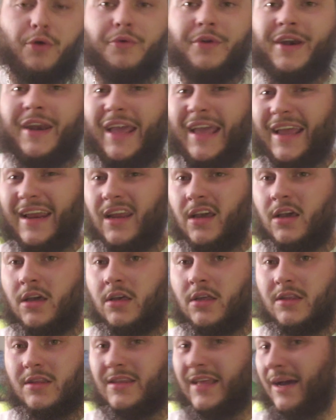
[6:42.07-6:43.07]
need
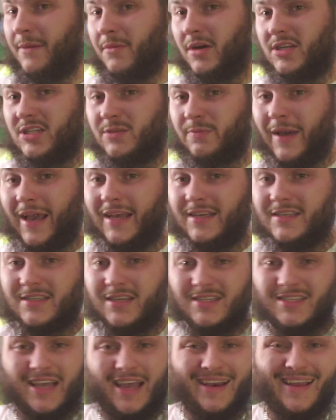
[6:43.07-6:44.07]
that much space.
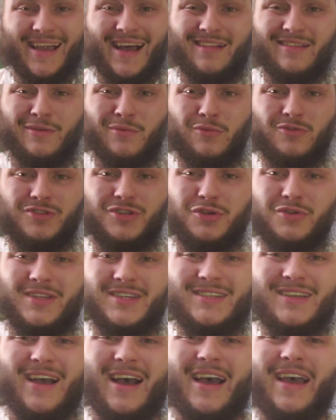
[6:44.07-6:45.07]
A 10-gallon will do
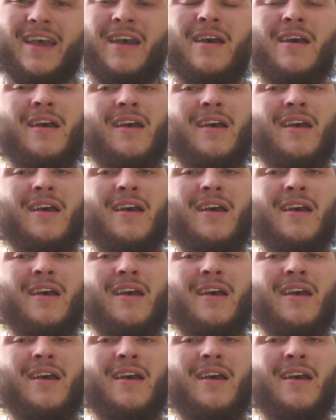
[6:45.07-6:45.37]
this guy